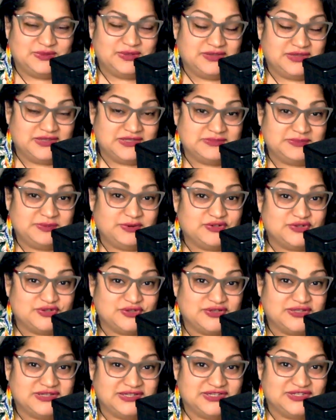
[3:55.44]
spiritual
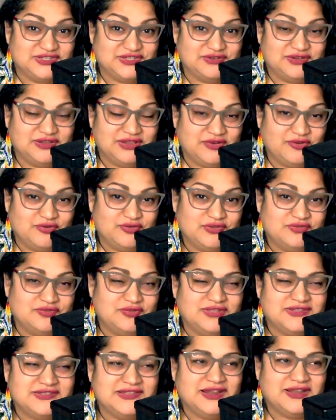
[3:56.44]
condition, right?
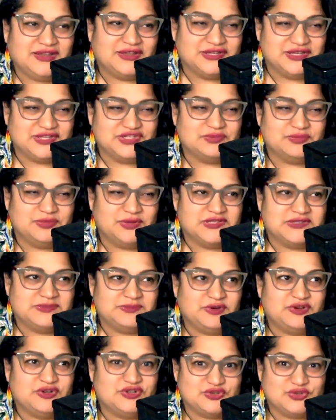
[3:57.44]
It's not a condition, but a
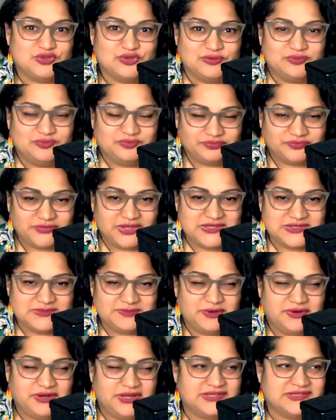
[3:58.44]
spiritual
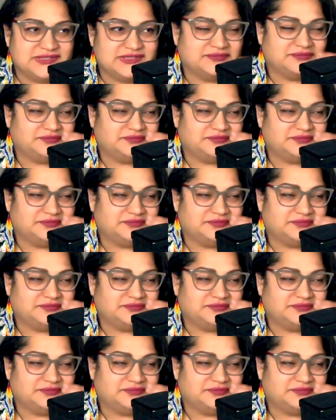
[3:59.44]
experience.